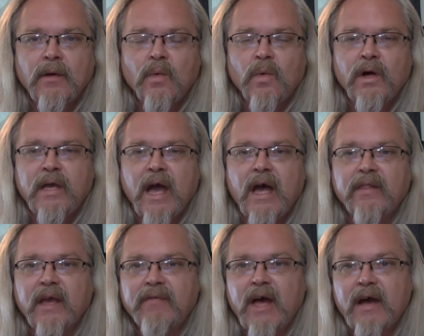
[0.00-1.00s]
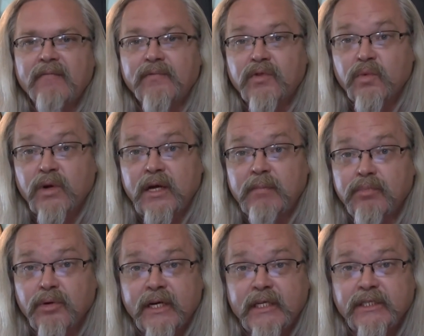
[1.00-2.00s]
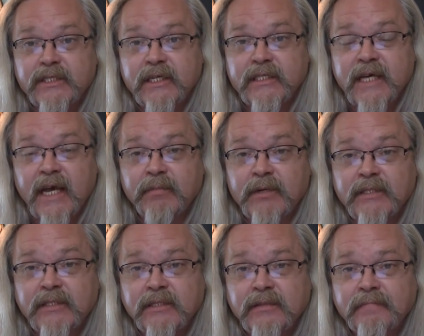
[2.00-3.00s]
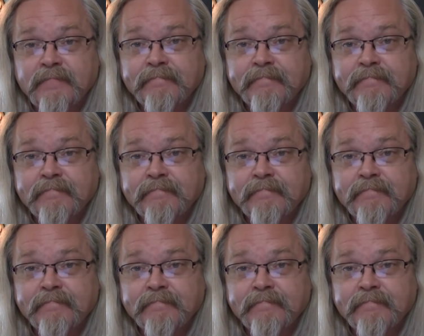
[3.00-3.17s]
Well, yeah, they've had 3 breached containments.